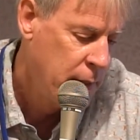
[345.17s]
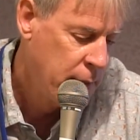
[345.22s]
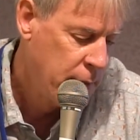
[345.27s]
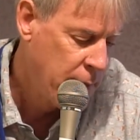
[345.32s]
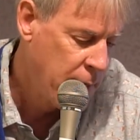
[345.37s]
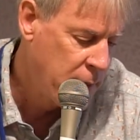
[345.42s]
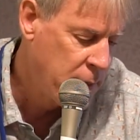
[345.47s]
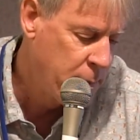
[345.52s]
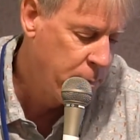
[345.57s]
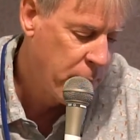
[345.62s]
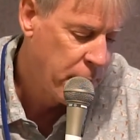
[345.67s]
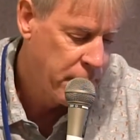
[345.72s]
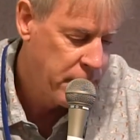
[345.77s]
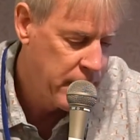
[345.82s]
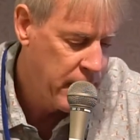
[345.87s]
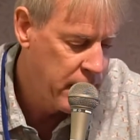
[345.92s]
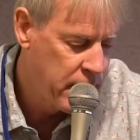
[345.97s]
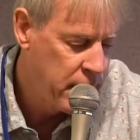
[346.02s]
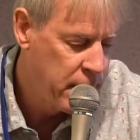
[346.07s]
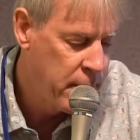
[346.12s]

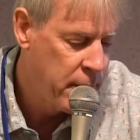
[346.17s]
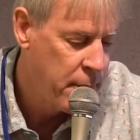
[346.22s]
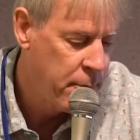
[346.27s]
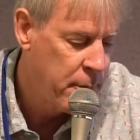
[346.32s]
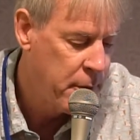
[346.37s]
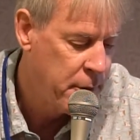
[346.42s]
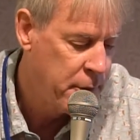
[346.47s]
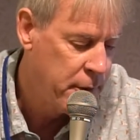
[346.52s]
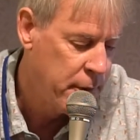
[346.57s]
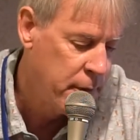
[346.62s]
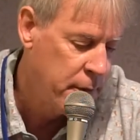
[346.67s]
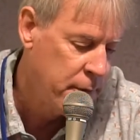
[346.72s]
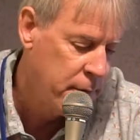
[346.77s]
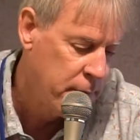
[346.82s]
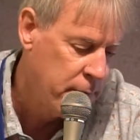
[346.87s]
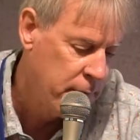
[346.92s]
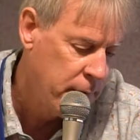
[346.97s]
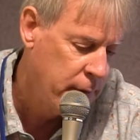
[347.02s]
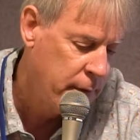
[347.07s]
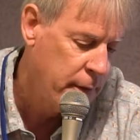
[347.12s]
90% of the emissions.